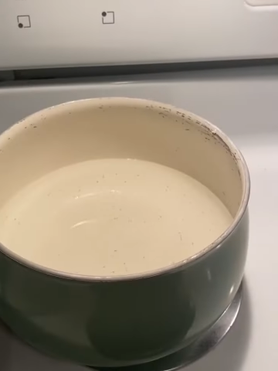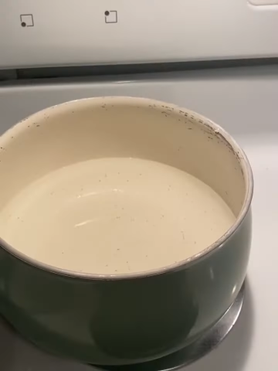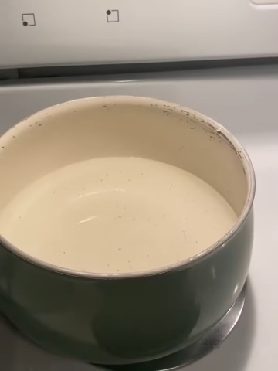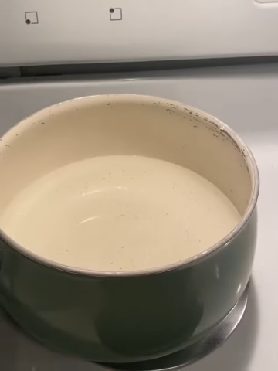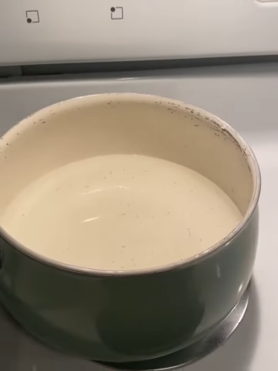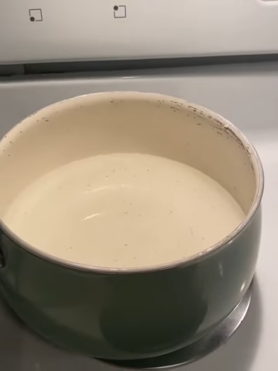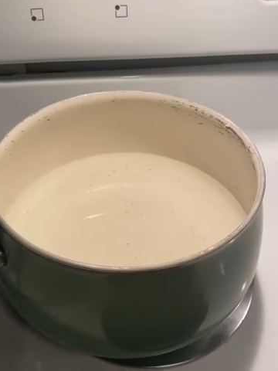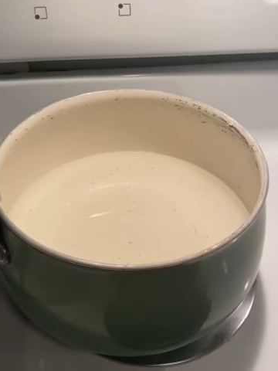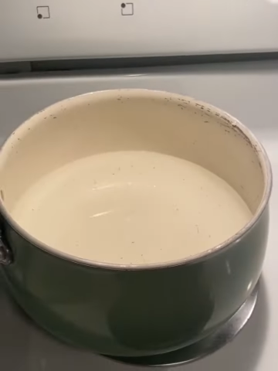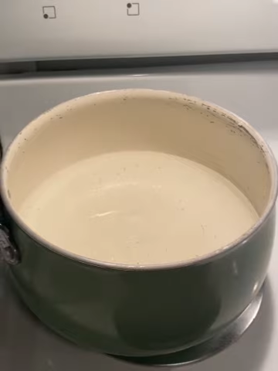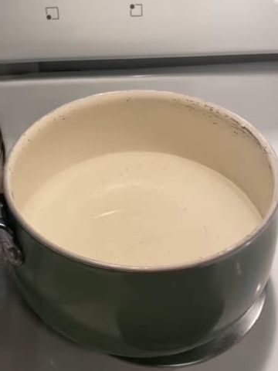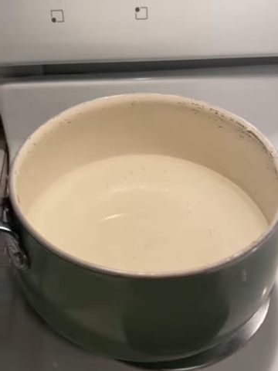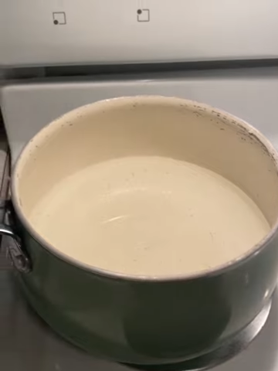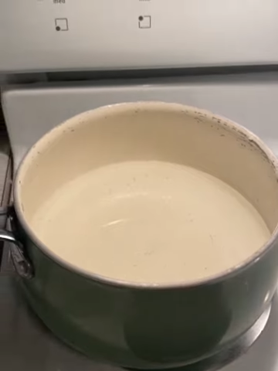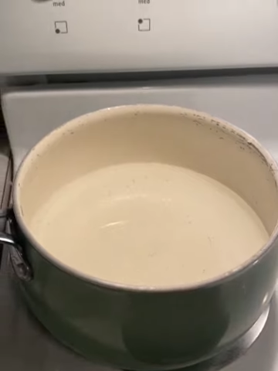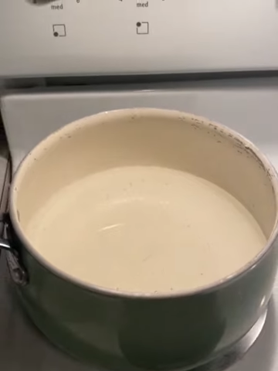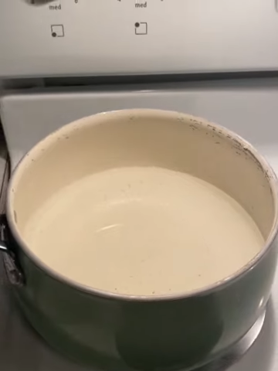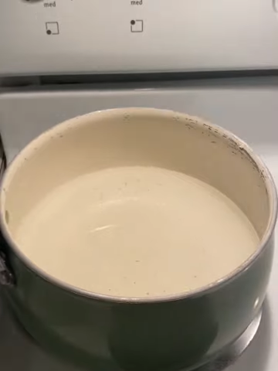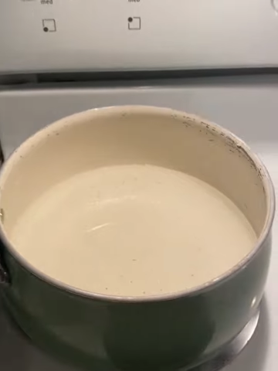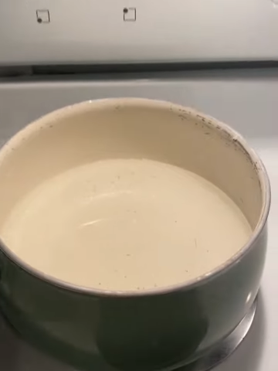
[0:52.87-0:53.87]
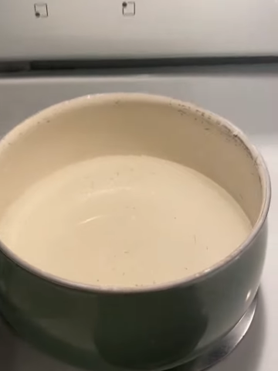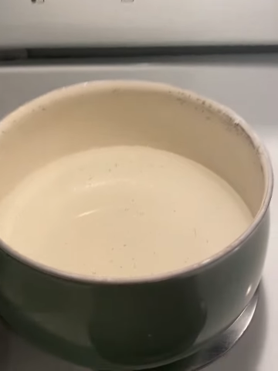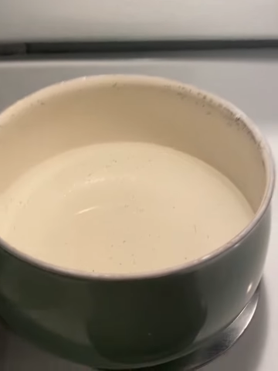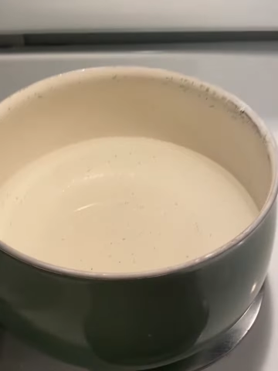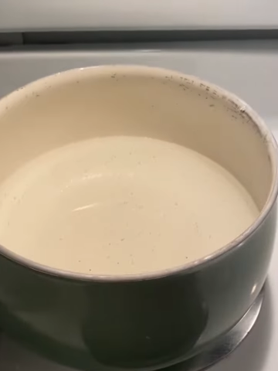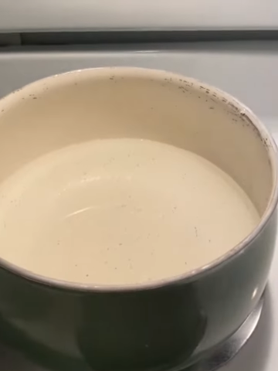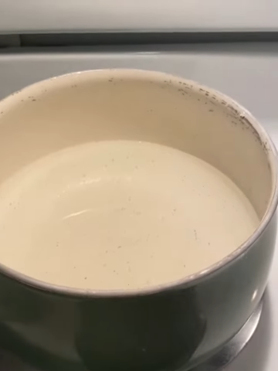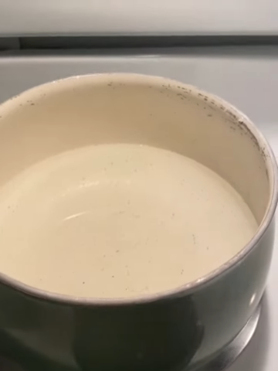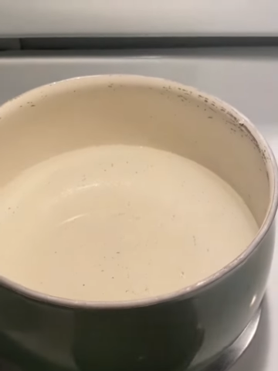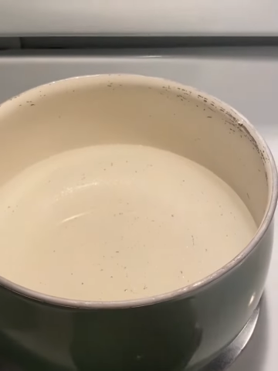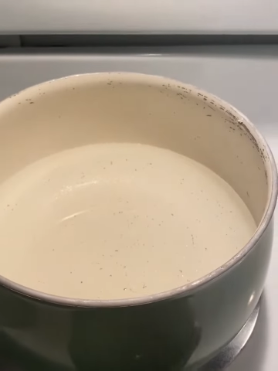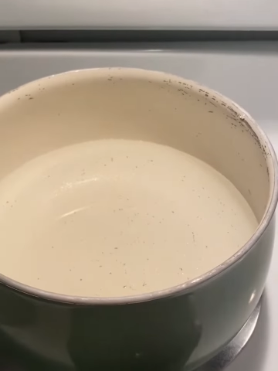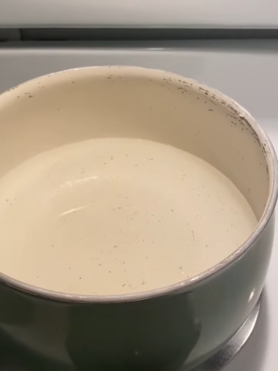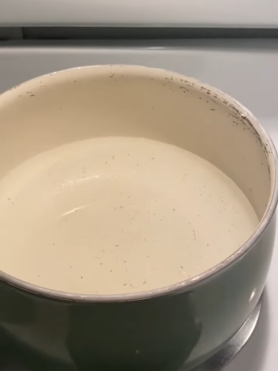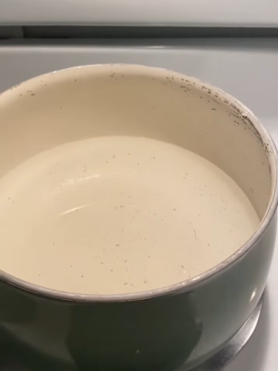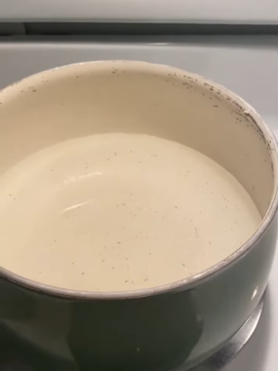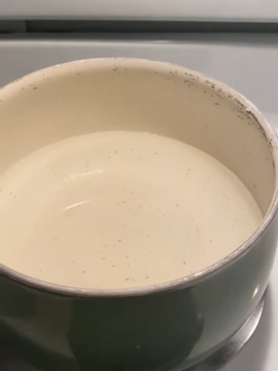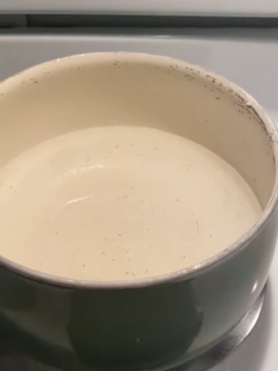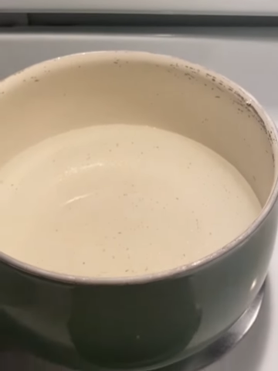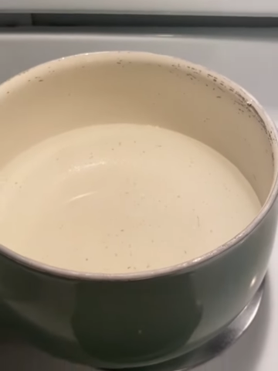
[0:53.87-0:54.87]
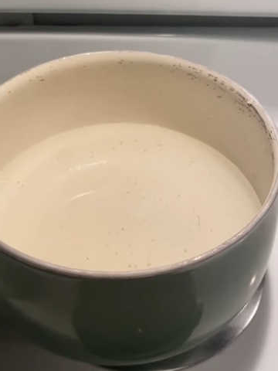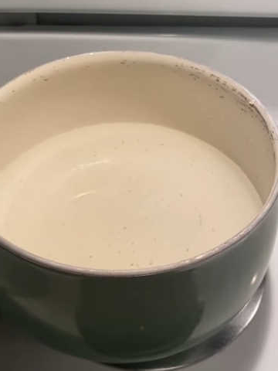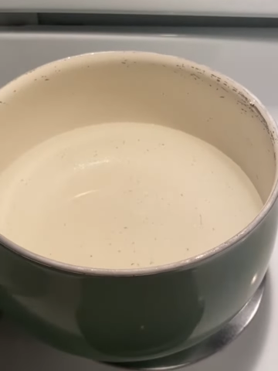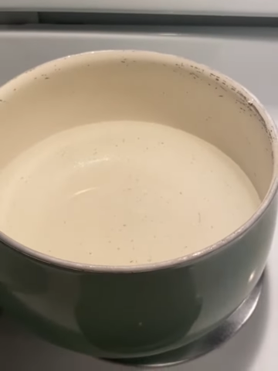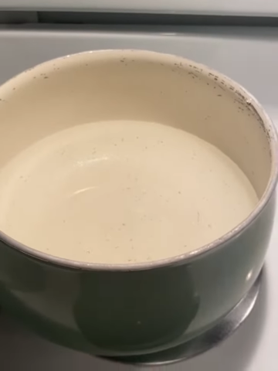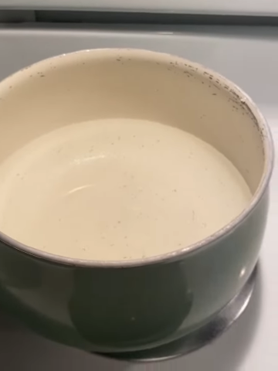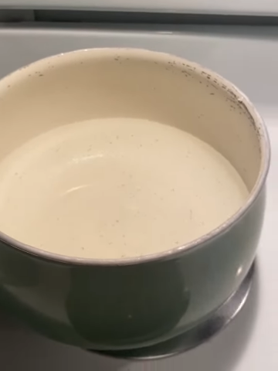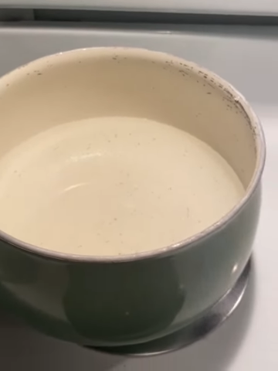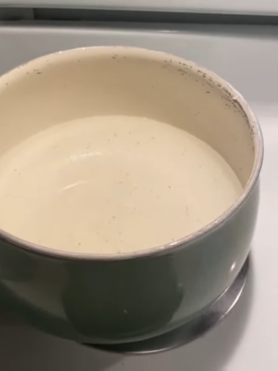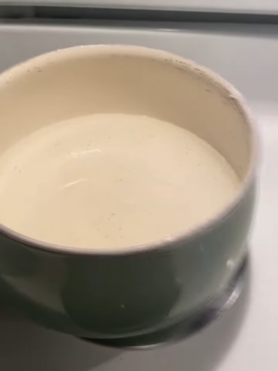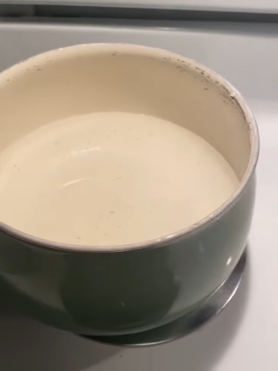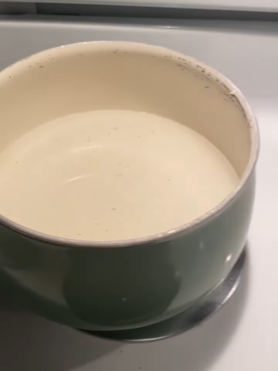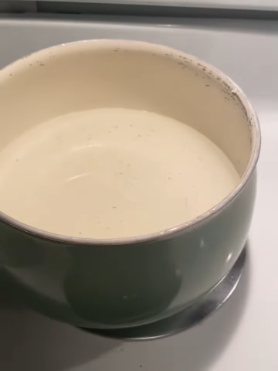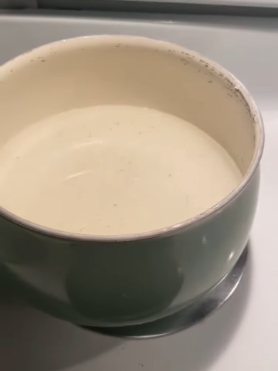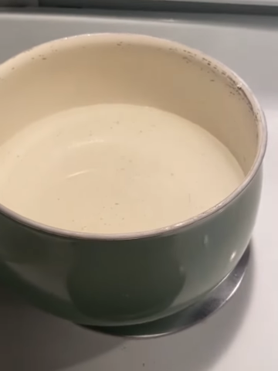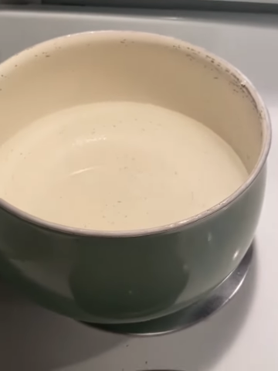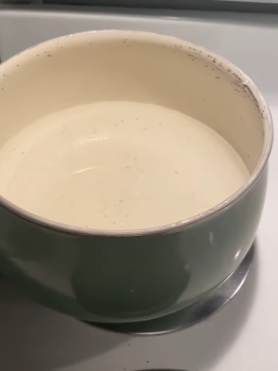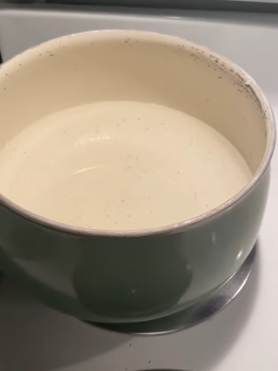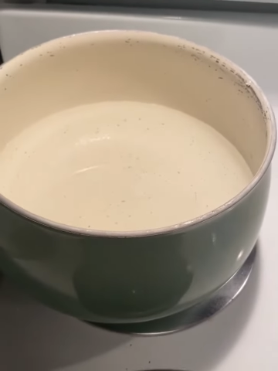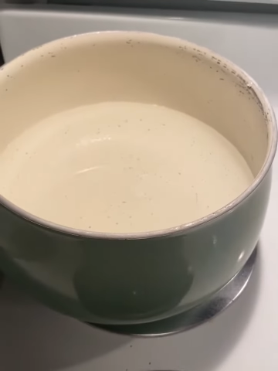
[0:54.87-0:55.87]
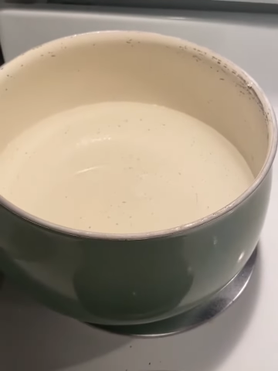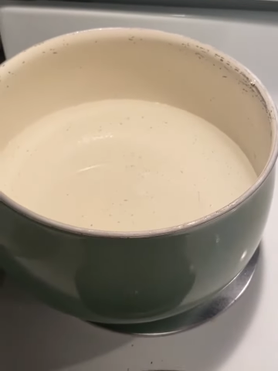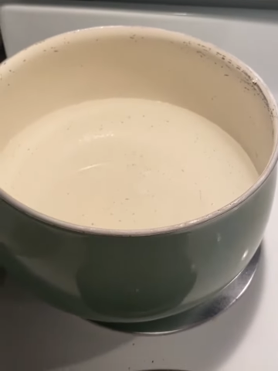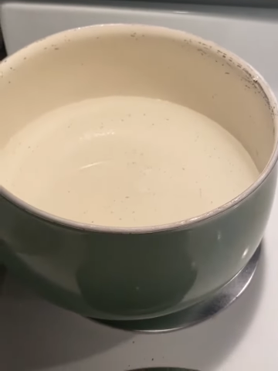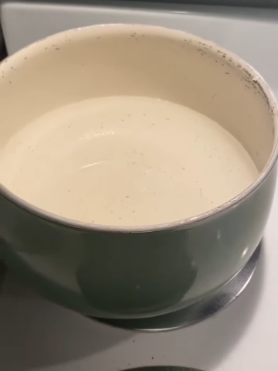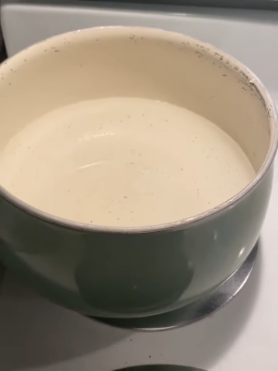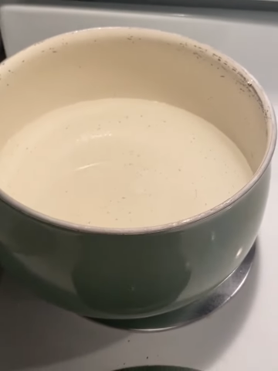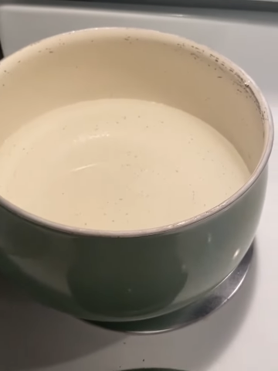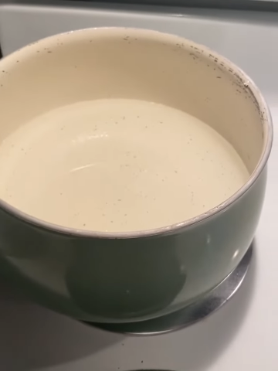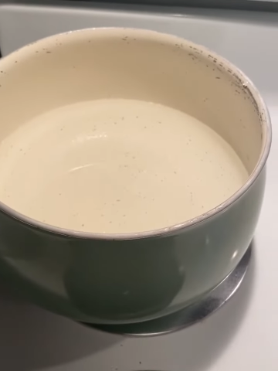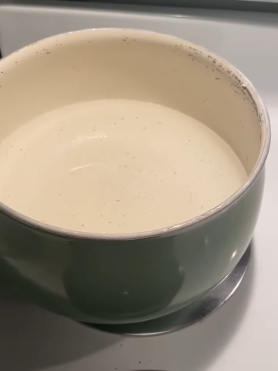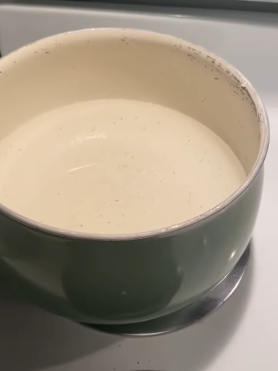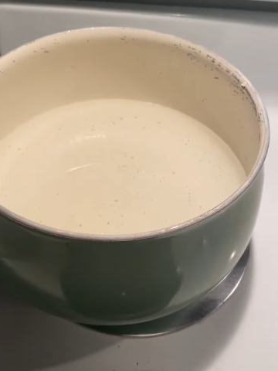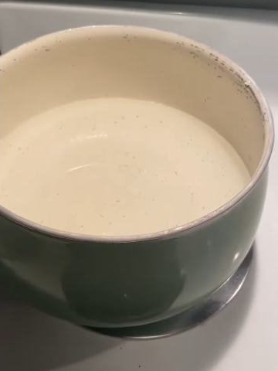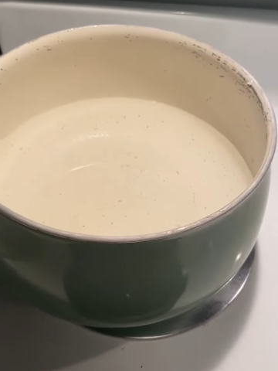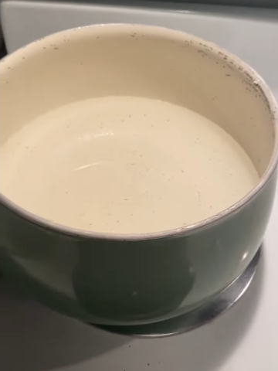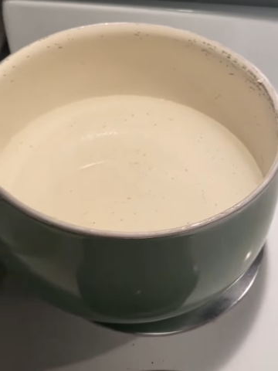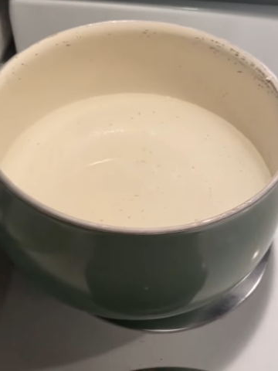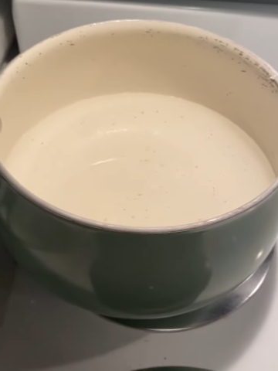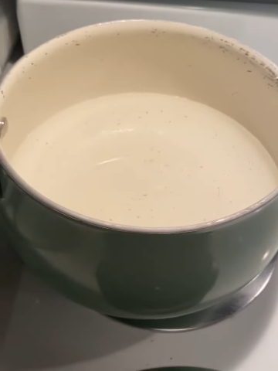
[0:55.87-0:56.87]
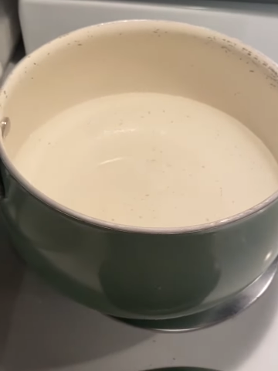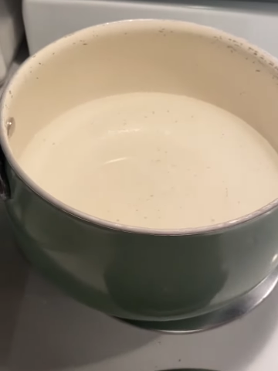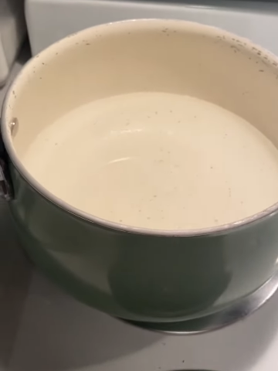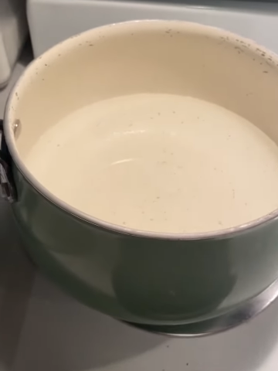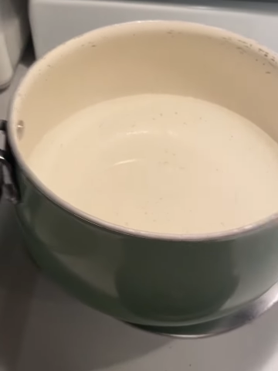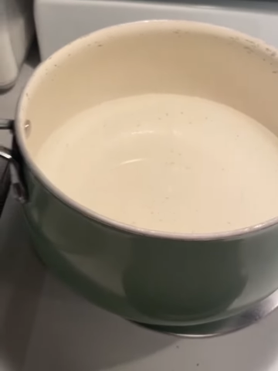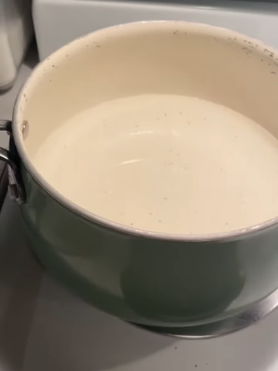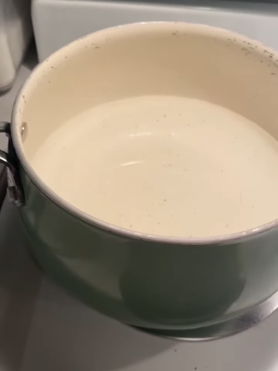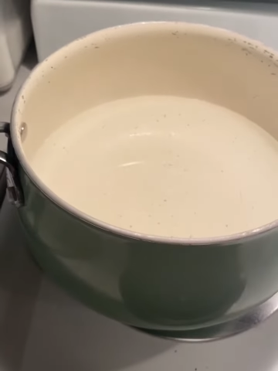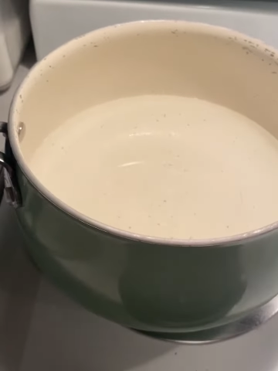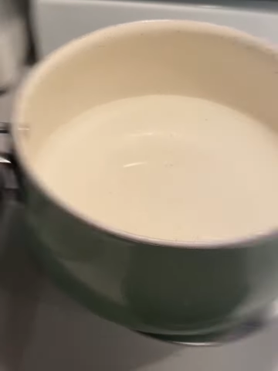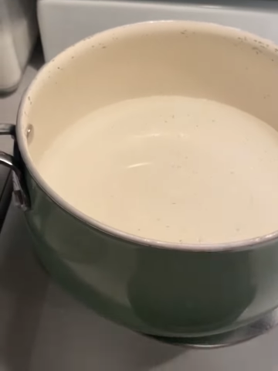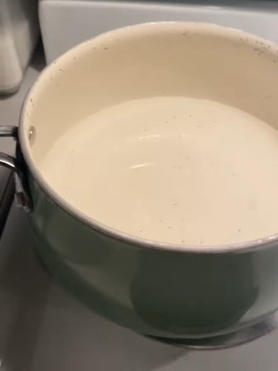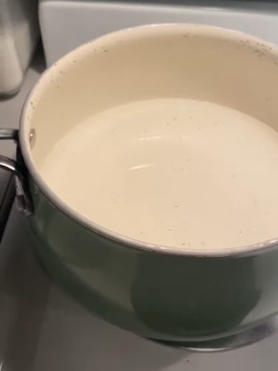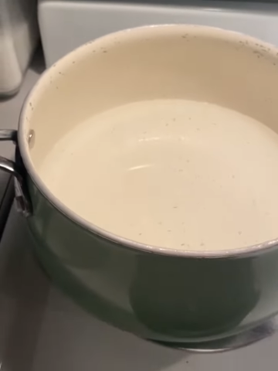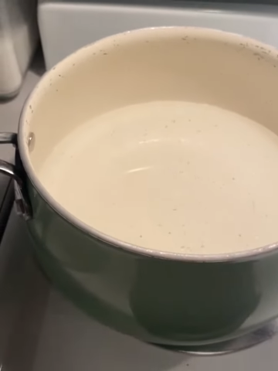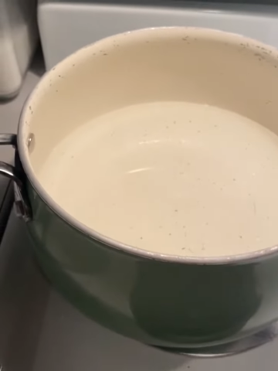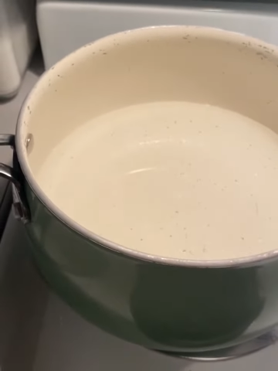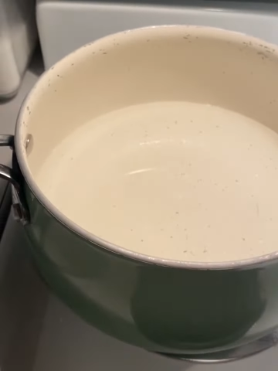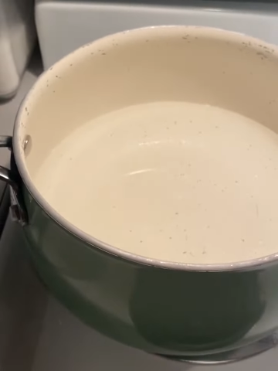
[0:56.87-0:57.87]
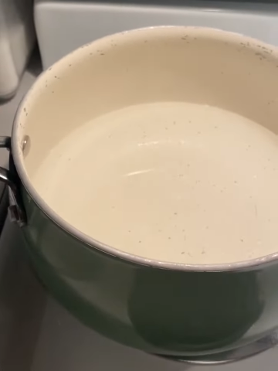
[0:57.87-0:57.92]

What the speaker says: No face is visible, so there are no lips to read.